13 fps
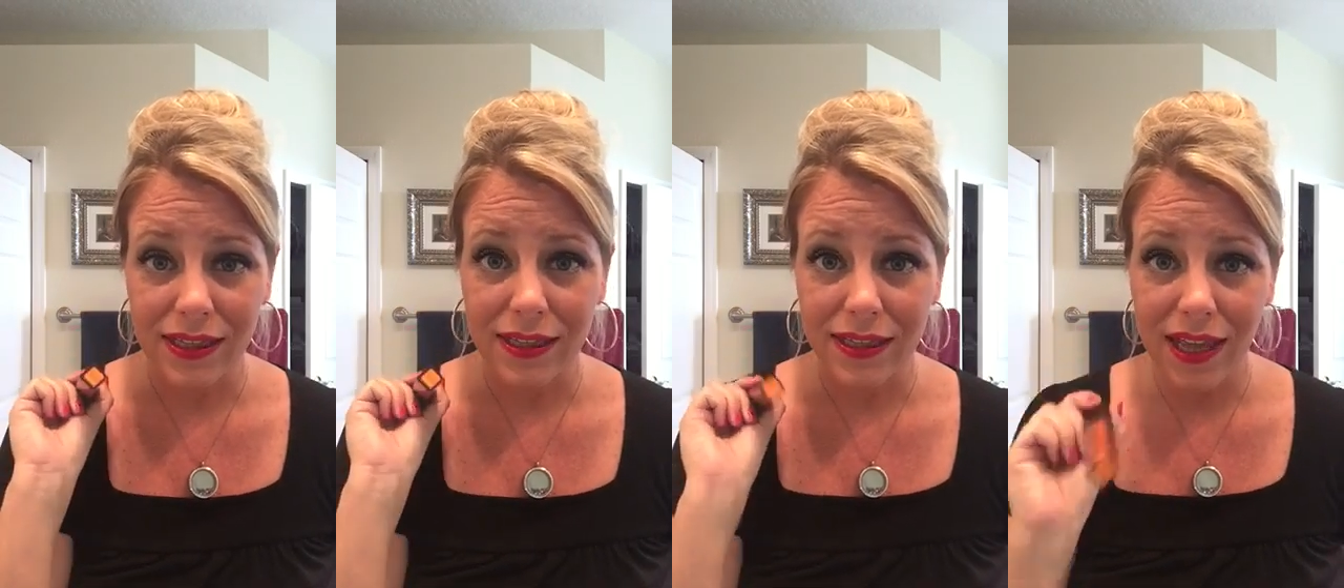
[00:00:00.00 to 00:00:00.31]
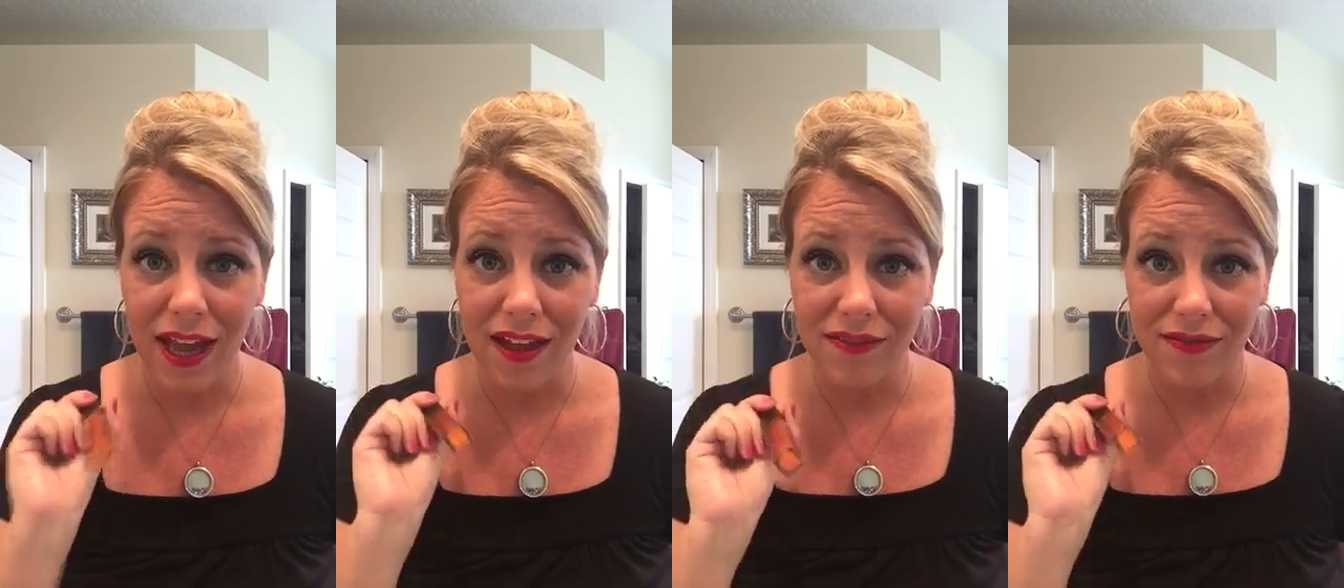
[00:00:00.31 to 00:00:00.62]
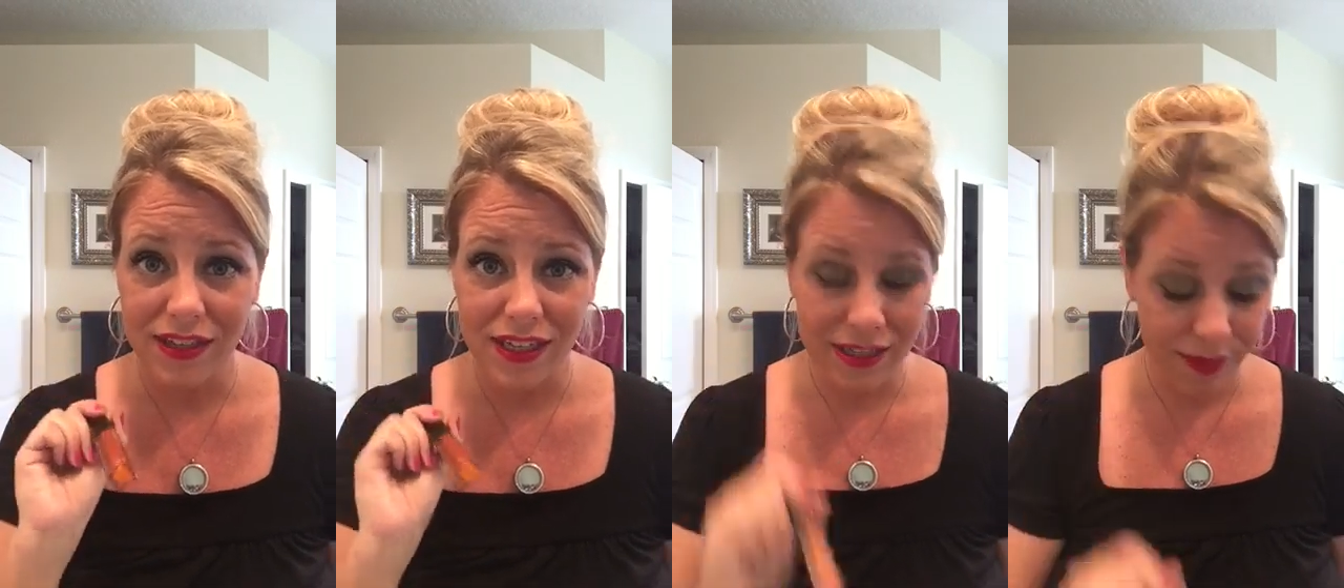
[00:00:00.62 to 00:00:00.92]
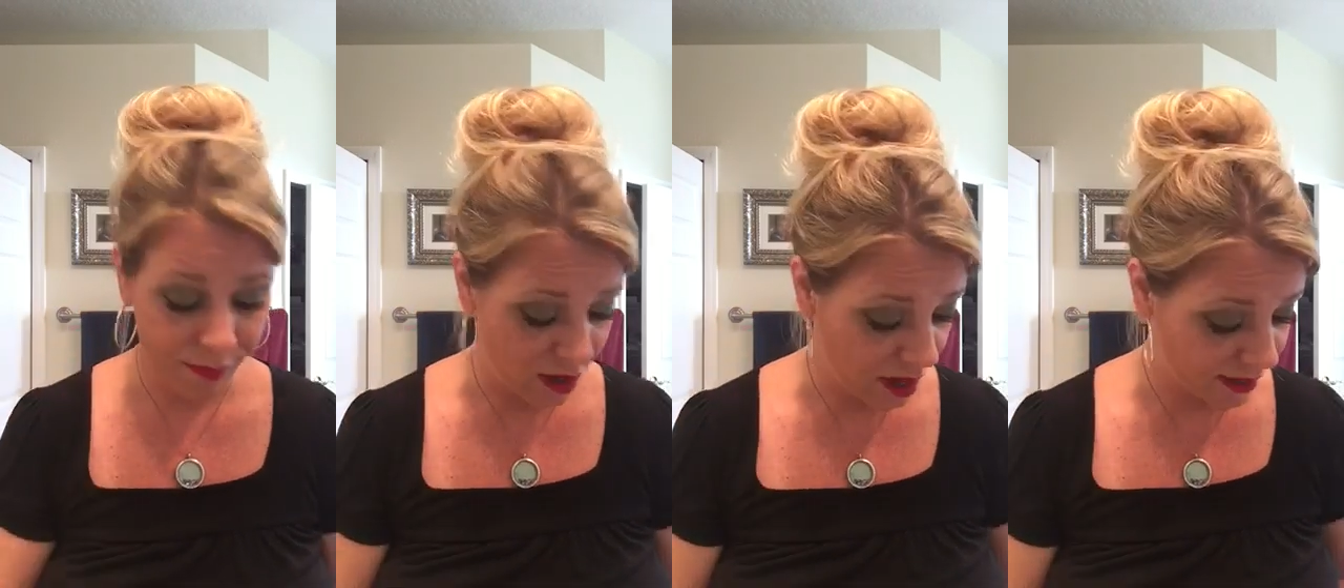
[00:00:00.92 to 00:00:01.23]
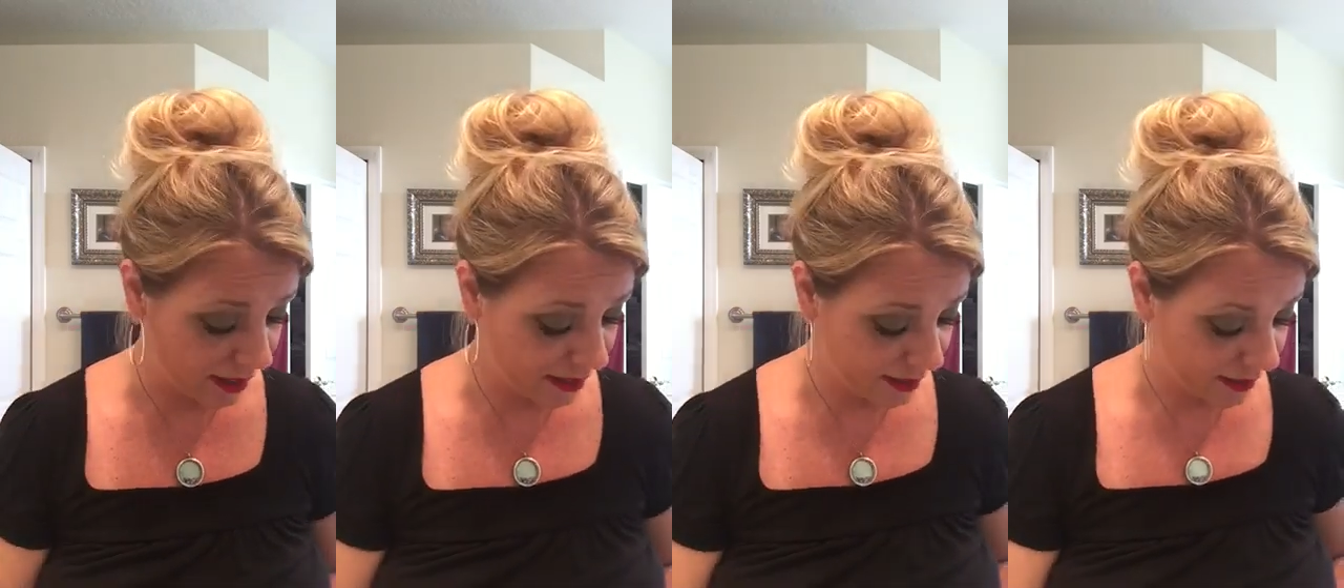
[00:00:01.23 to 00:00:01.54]
Love these lip
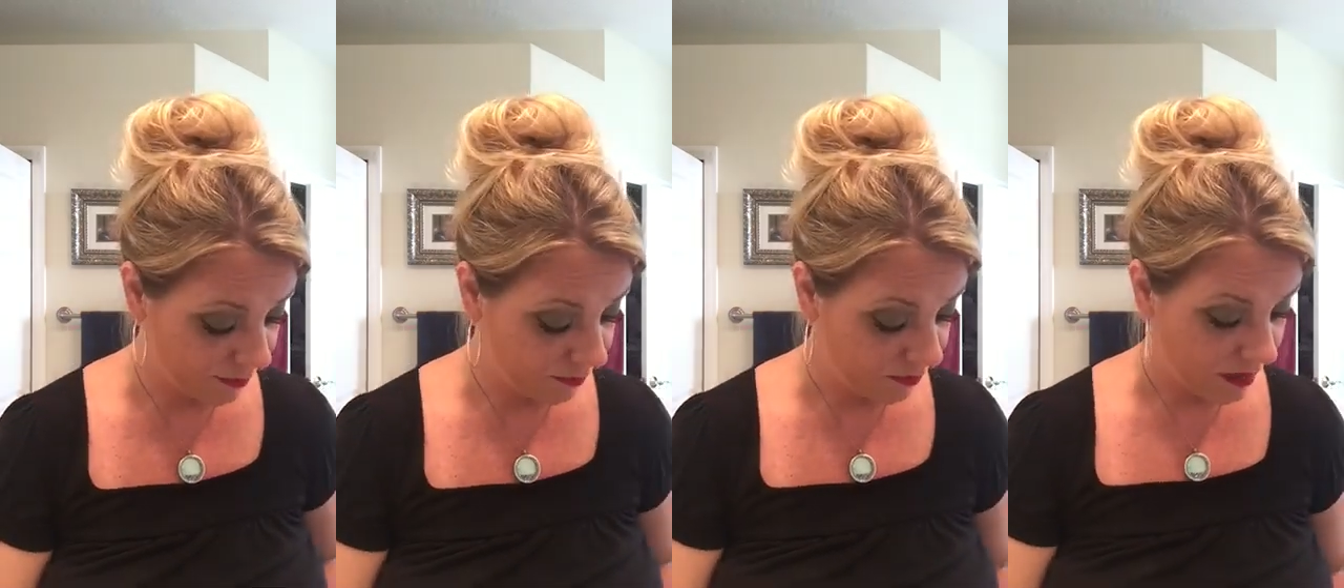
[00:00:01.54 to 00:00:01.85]
glosses.